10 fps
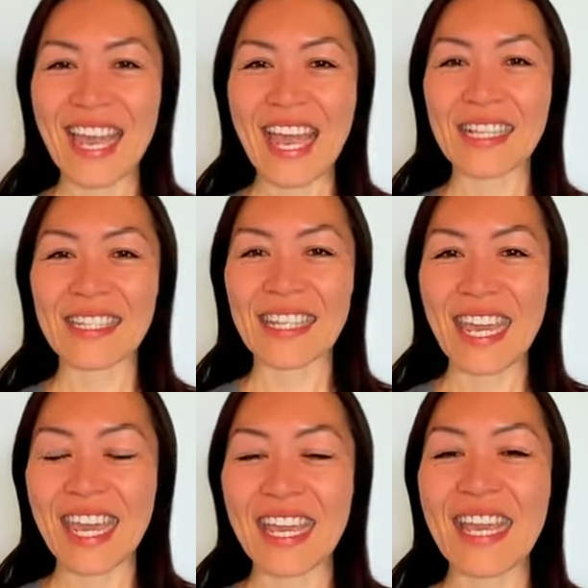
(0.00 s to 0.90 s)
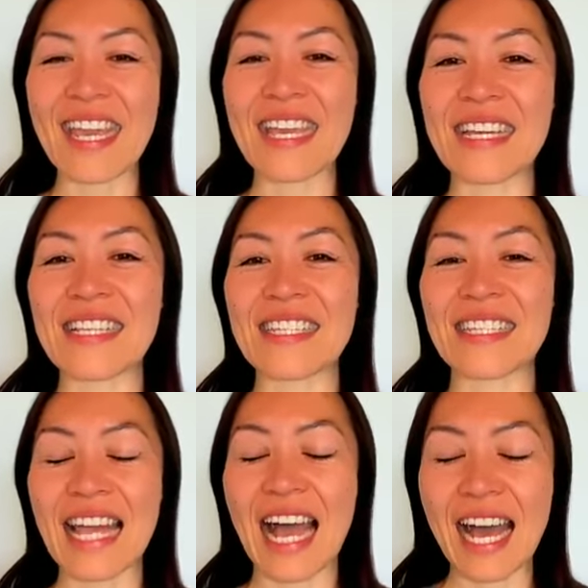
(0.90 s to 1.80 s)
and today is
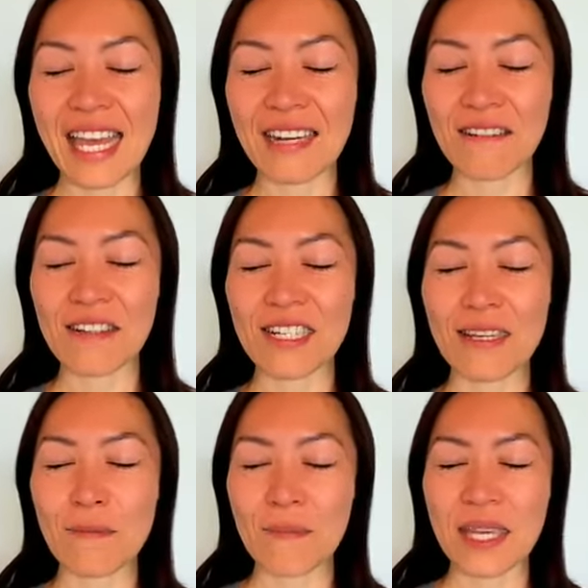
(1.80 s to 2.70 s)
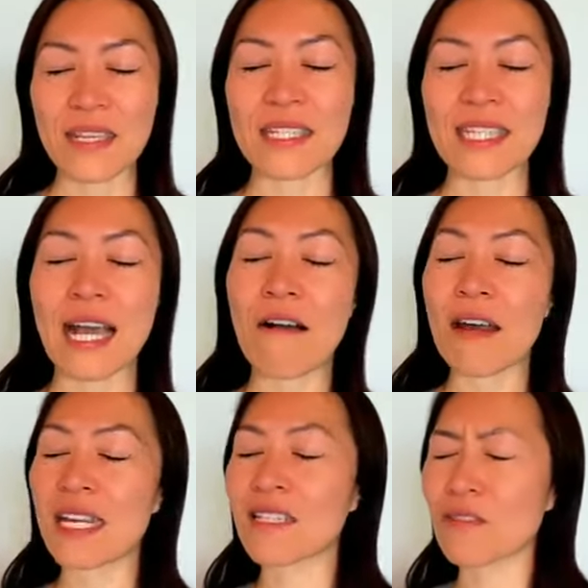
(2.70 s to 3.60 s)
that energy meets our
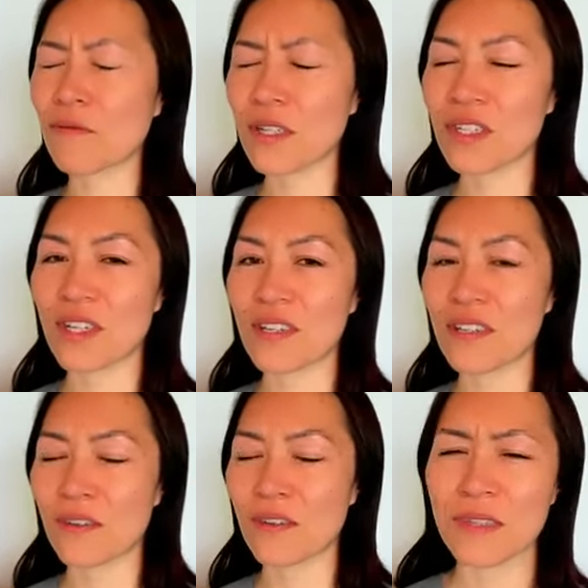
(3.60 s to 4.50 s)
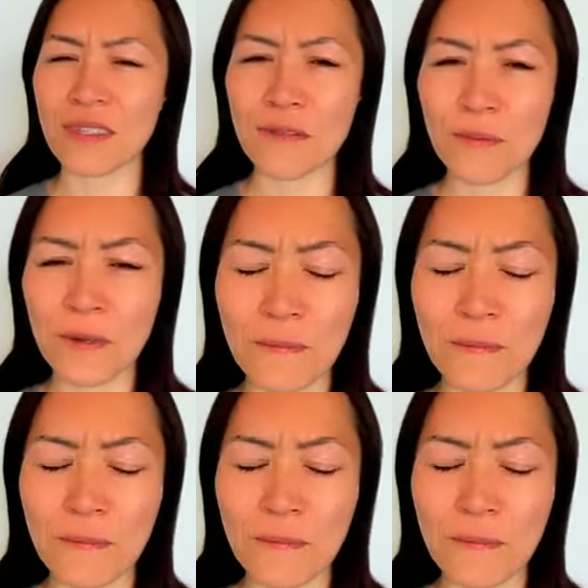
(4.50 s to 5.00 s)
intuition. So super